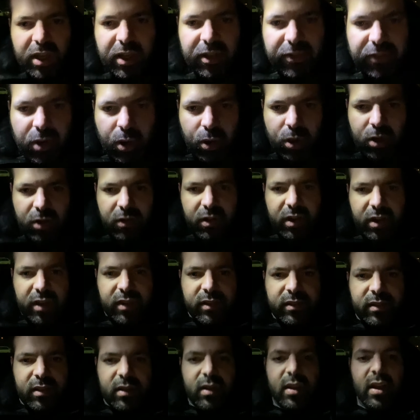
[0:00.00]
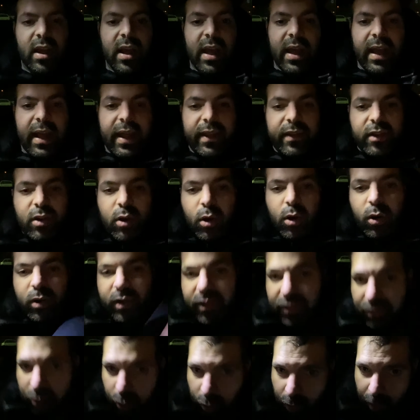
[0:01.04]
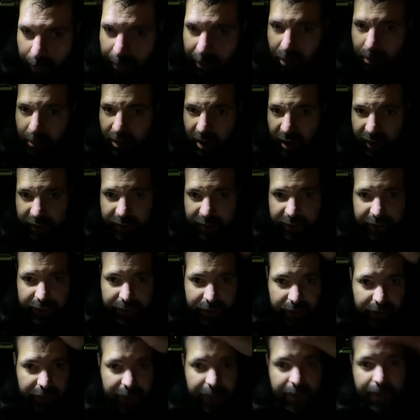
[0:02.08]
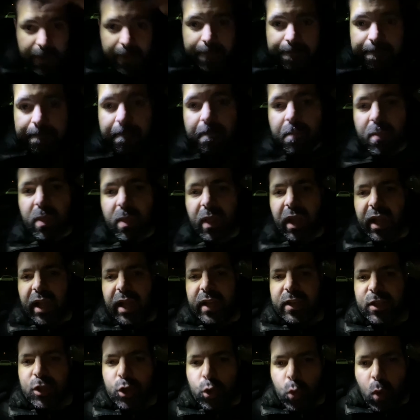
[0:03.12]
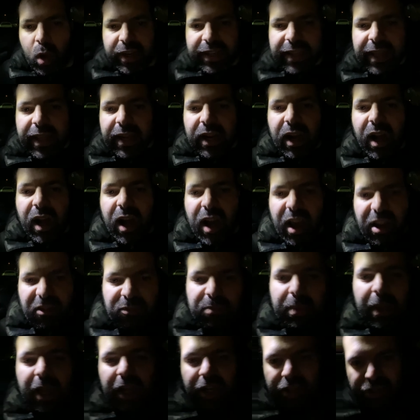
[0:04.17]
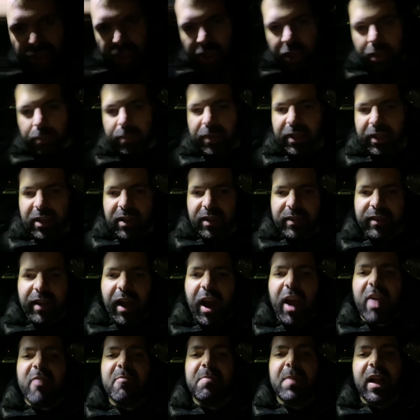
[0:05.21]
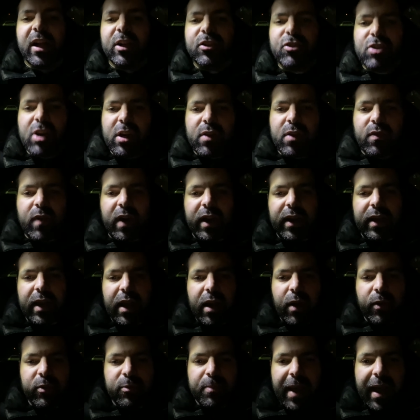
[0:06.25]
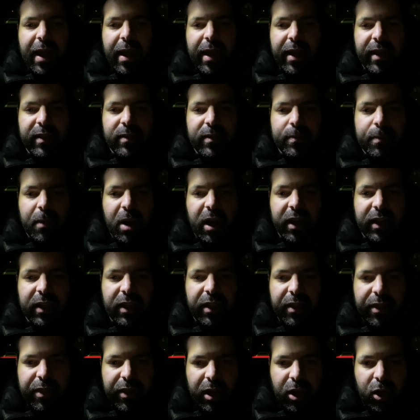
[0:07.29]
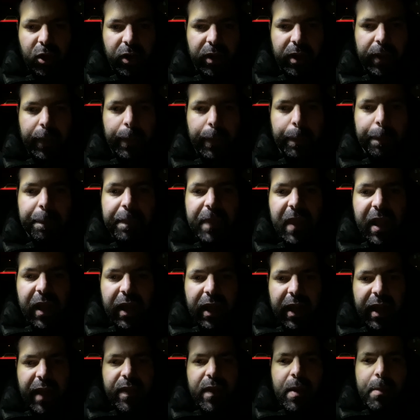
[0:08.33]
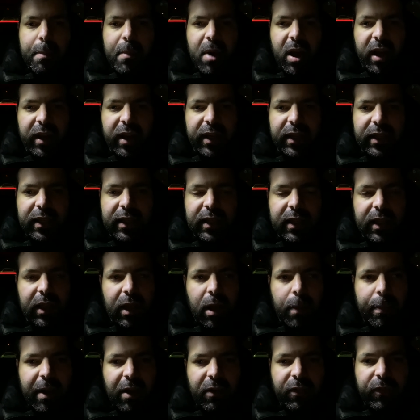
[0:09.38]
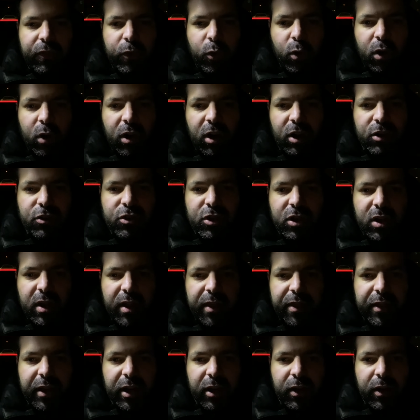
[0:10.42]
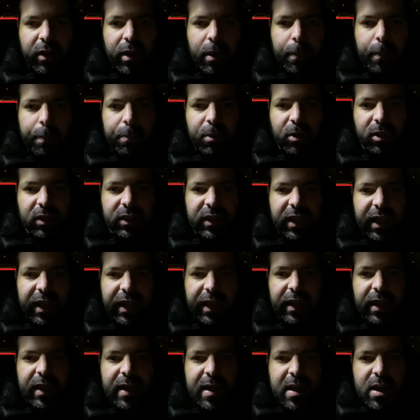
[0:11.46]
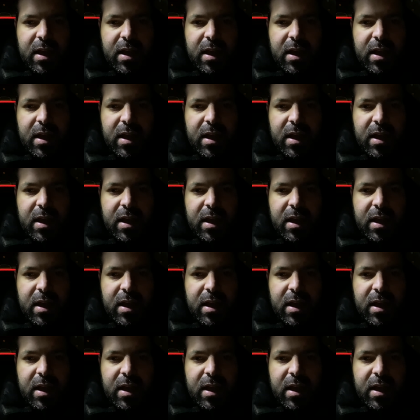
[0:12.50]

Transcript: is going crazy. And they're going into a bull market. And you want to get Hive Blockchain, because Hive Blockchain right now is mining Ethereum. And they're mining about 400 Ethereum per day.